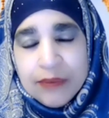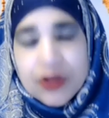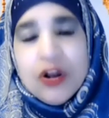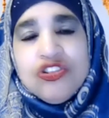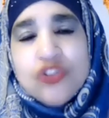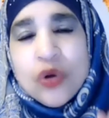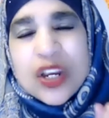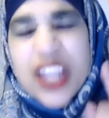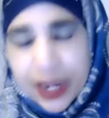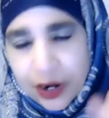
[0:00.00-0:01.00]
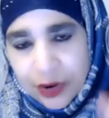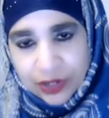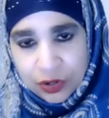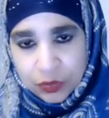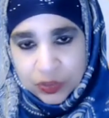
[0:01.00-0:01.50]
Because your
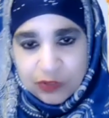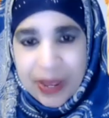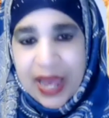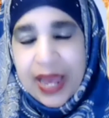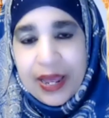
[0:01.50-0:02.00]
character was bad,